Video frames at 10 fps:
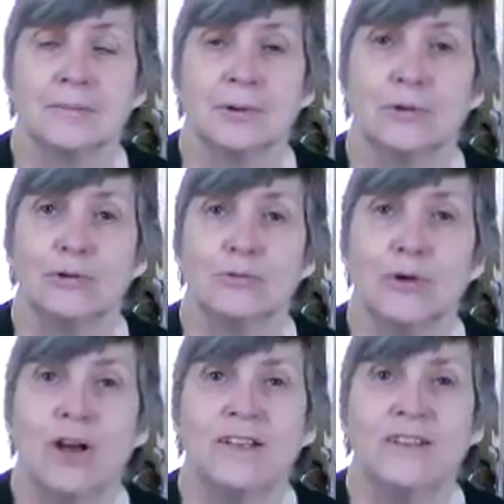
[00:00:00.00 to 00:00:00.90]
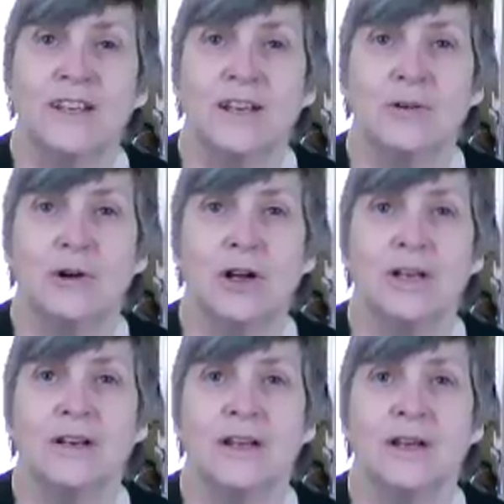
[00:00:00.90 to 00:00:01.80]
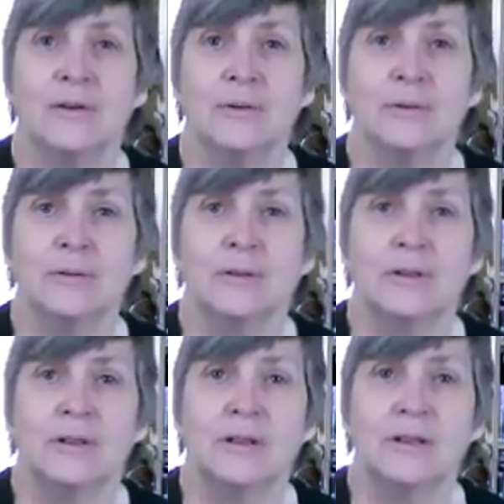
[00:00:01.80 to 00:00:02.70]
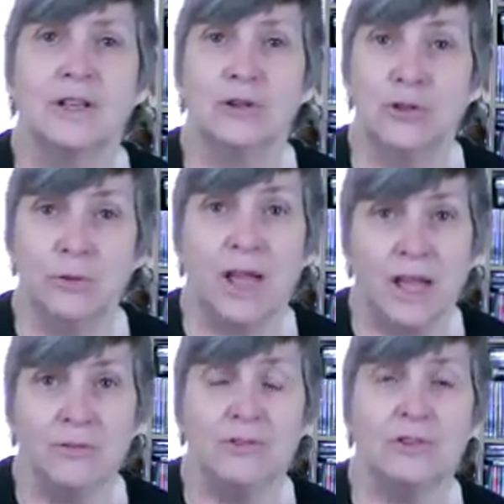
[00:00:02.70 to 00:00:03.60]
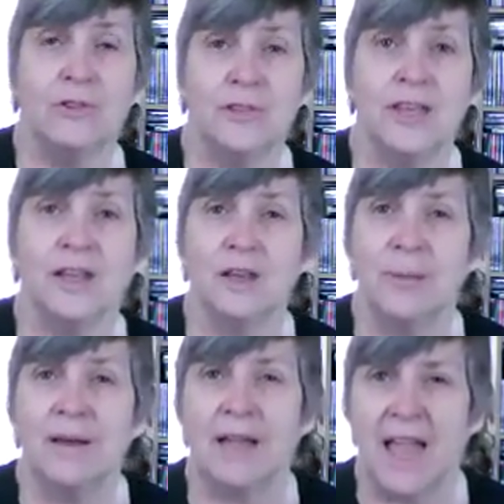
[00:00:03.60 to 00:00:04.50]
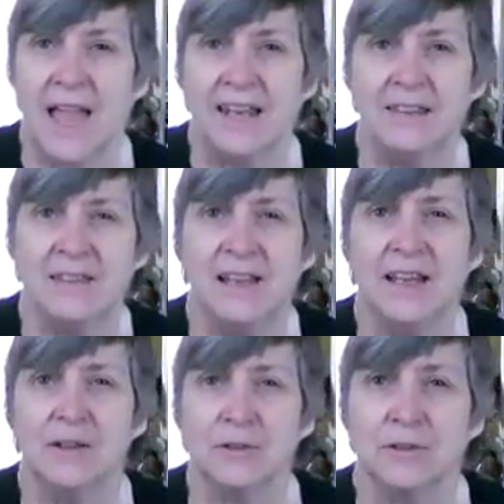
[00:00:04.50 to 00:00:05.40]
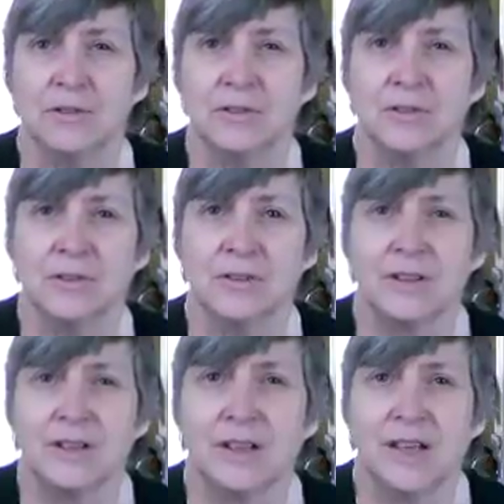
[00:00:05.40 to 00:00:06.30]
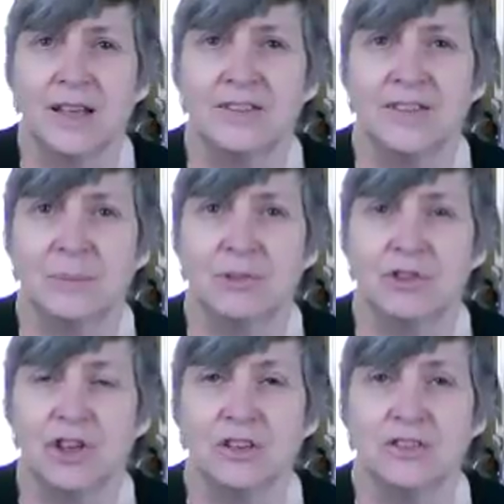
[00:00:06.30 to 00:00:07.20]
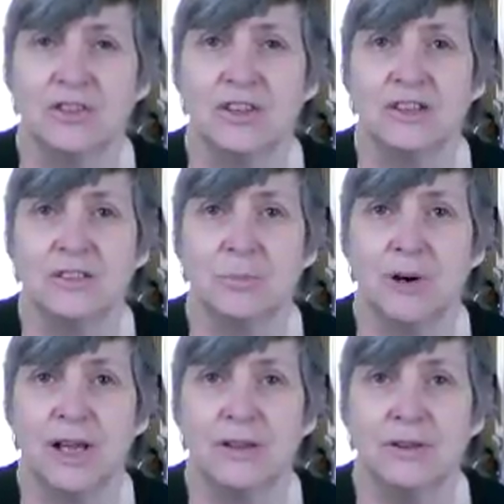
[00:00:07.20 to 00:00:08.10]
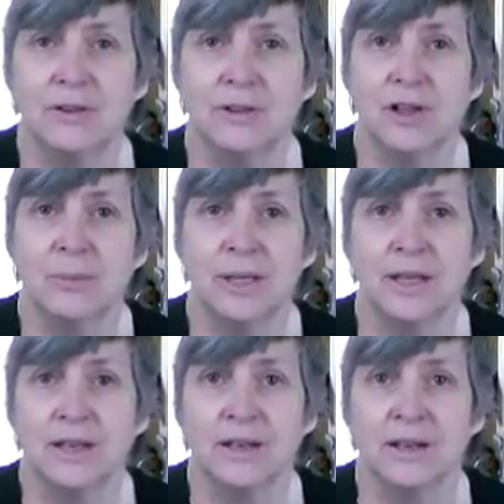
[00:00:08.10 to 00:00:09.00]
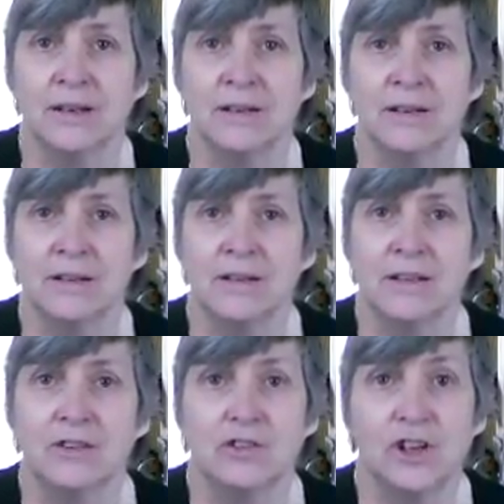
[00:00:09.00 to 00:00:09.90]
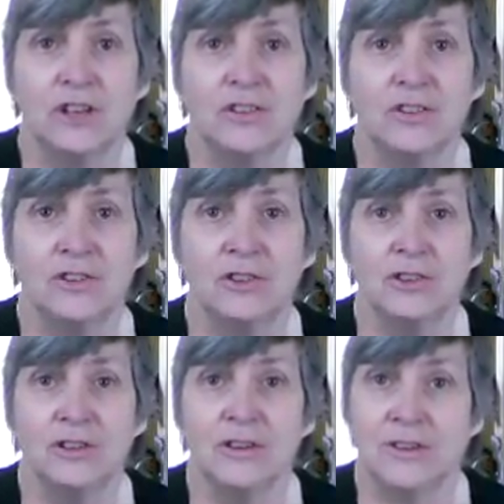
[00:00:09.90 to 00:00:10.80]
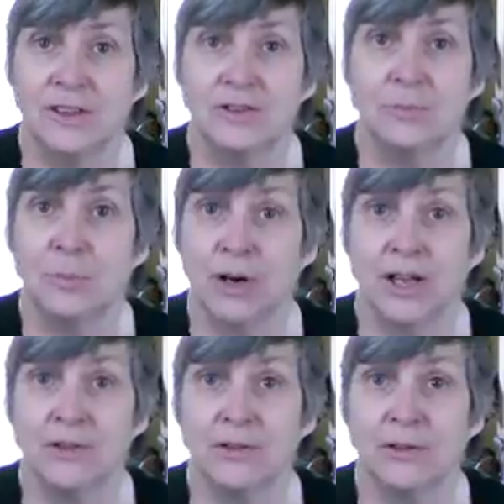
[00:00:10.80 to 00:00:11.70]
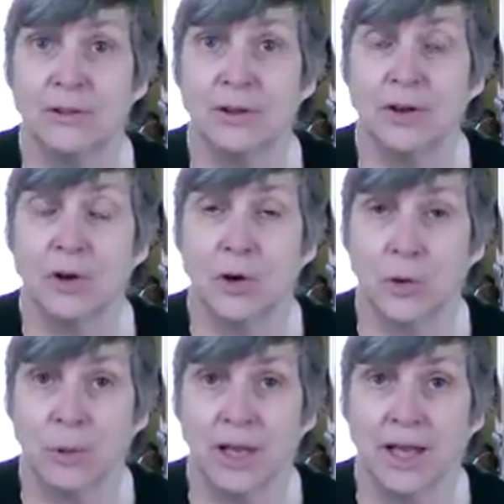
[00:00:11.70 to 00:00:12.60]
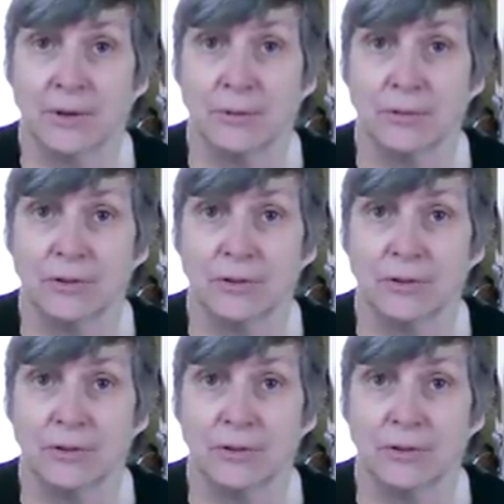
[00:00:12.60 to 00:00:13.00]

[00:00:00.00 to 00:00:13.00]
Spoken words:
Because right here, right now, you don't have to think about anything else except just this breath coming in, just this breath going in.